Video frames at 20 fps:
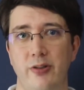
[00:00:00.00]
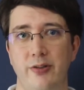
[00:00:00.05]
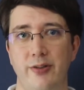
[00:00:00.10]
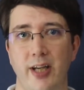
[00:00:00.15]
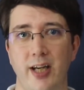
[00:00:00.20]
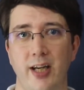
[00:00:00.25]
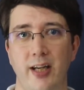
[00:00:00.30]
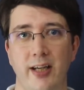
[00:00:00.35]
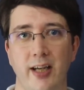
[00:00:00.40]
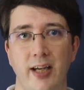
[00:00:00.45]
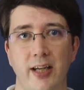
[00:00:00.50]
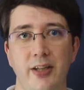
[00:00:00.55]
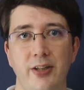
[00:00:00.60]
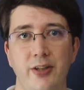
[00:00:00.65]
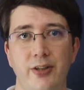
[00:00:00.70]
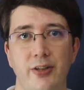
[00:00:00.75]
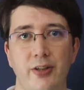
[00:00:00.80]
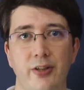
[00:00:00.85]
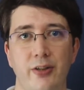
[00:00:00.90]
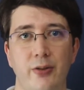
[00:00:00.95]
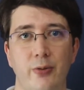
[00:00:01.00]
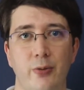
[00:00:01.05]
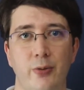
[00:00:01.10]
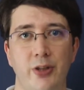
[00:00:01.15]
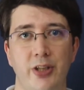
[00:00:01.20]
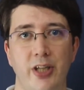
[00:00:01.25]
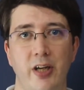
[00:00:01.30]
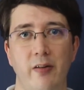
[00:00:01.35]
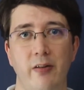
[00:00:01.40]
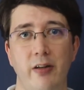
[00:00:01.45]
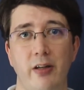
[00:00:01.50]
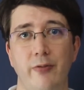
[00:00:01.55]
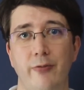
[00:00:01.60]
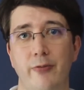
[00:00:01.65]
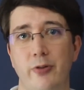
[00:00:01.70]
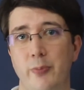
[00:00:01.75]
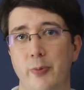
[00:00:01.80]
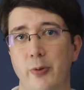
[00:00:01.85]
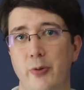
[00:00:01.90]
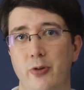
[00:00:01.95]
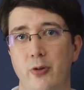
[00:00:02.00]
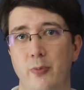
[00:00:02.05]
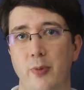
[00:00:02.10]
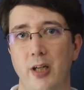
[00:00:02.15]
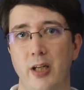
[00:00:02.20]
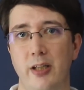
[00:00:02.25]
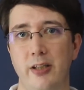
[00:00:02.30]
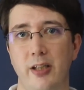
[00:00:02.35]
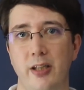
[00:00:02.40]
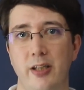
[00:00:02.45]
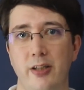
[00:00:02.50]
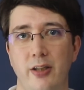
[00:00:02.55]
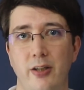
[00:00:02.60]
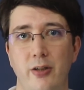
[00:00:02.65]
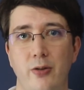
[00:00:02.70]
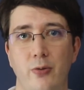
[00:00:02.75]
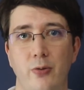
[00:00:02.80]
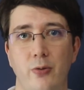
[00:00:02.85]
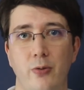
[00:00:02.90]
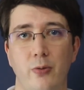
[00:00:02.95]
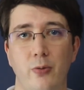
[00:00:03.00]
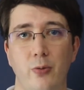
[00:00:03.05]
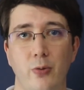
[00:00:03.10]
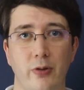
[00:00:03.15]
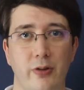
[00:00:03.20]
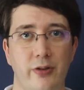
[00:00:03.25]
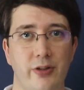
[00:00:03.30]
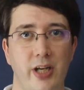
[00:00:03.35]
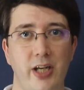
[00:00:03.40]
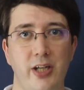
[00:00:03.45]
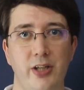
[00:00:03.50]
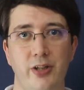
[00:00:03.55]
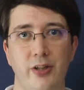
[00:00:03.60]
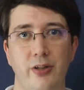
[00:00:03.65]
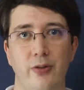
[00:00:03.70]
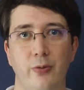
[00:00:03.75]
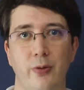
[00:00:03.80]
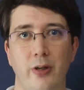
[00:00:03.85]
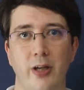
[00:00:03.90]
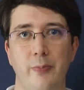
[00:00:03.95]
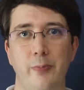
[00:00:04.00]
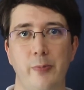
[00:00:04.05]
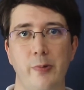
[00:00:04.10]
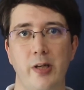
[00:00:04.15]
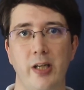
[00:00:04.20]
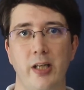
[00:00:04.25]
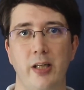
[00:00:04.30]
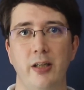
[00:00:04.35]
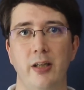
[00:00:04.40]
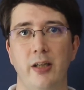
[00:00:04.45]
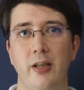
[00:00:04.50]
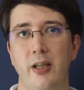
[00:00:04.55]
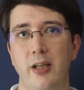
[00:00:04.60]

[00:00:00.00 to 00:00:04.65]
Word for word: delegation, or sharing of responsibilities in your organisation or company,